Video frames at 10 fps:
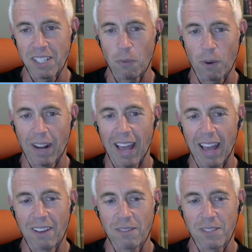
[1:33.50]
that we're going to
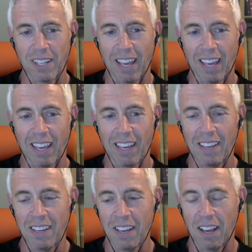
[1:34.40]
have today.
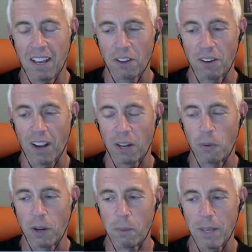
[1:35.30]
You're not going to
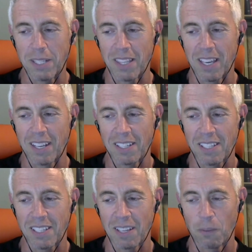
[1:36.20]
want to miss
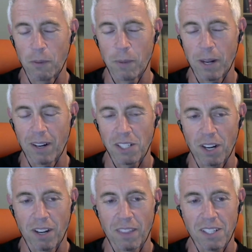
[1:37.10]
this. We've been on a
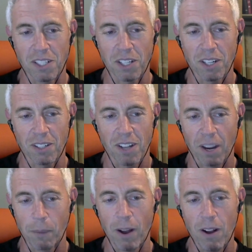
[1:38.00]
journey this year
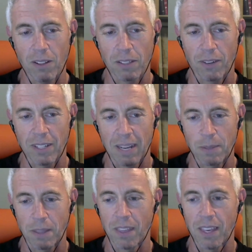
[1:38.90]
talking about all different types
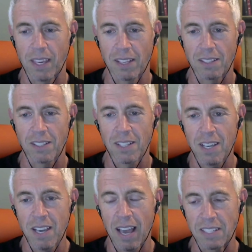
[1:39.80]
of things
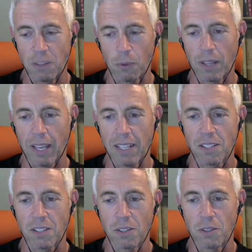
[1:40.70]
as it
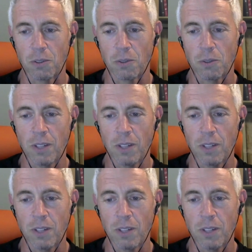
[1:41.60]
relates to